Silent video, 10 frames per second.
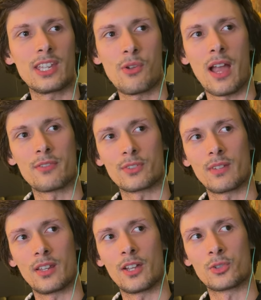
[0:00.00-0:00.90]
you have
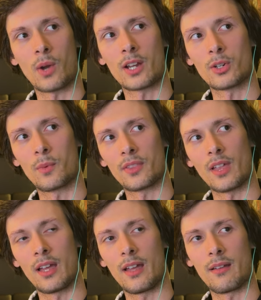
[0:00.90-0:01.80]
a director with
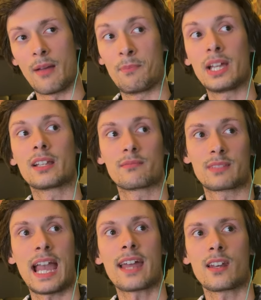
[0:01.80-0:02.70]
a big
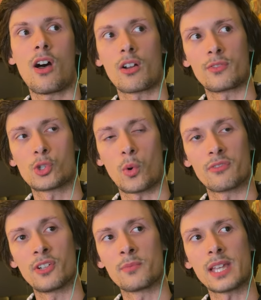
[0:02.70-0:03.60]
catalog of short films.